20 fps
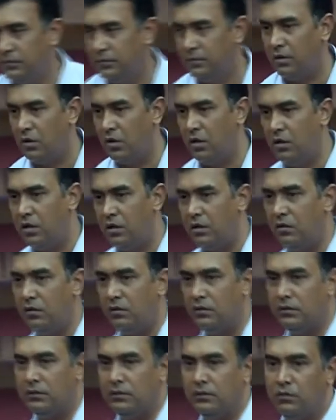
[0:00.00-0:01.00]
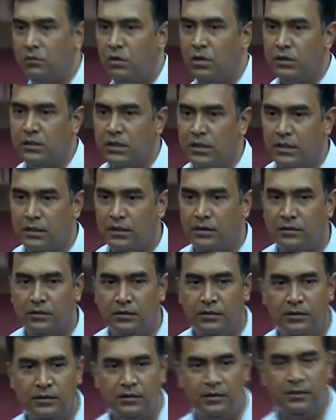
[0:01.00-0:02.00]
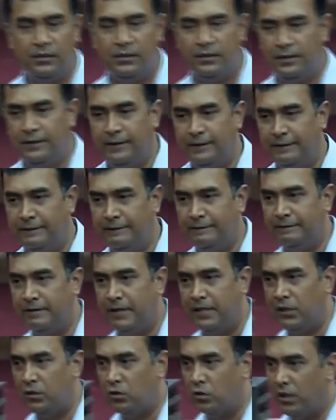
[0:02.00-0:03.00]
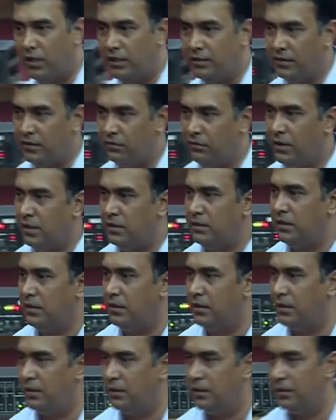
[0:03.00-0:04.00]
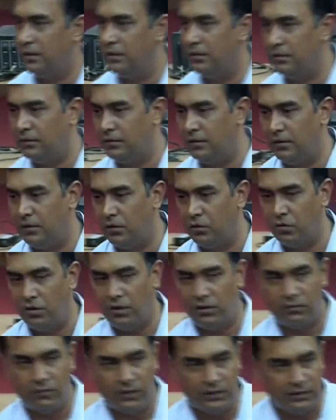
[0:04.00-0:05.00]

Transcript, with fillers: All are wrong. What is allele? In today's definition in the in the 21st